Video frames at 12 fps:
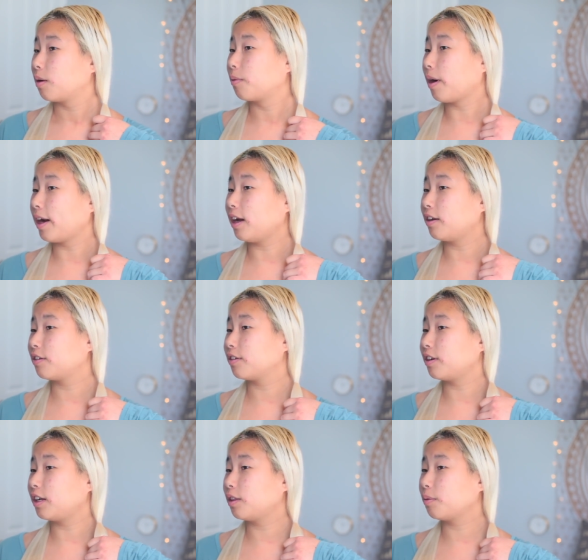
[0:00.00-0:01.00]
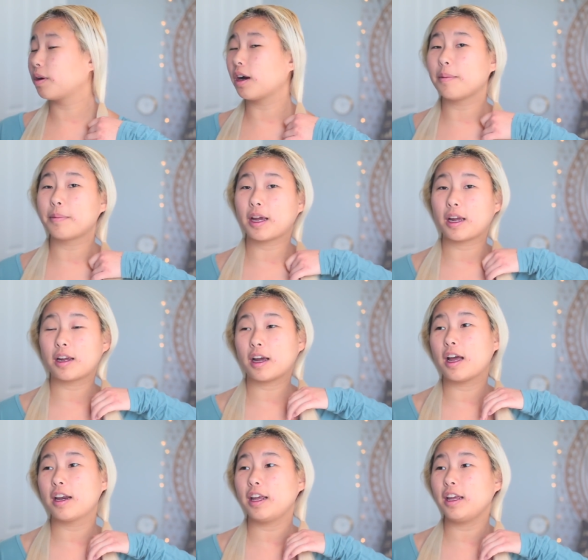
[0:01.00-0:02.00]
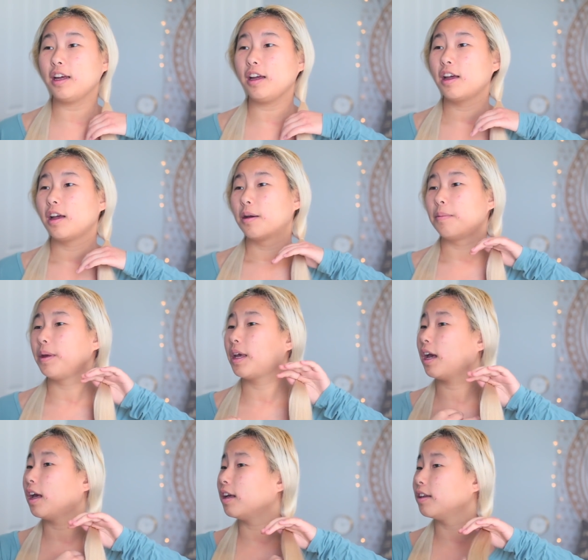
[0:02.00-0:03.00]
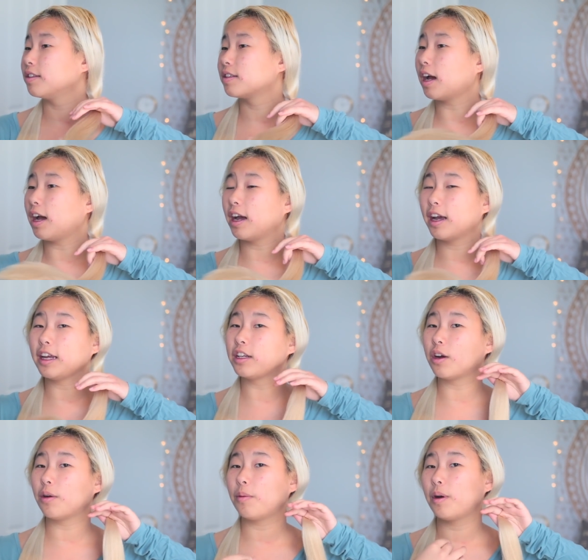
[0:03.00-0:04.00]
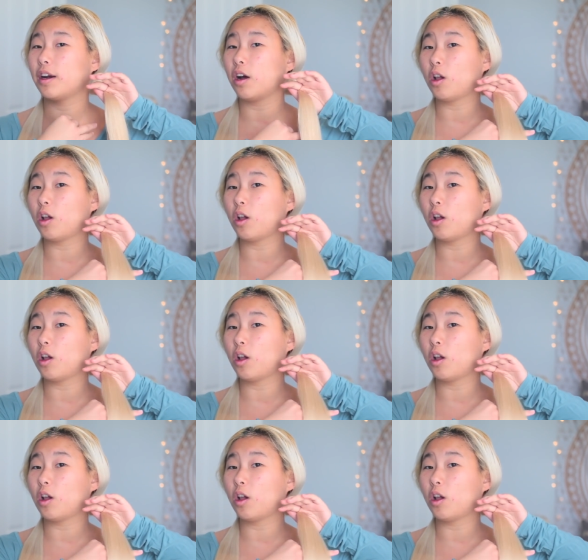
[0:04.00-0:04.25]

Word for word: right underneath where I'm cutting because I don't want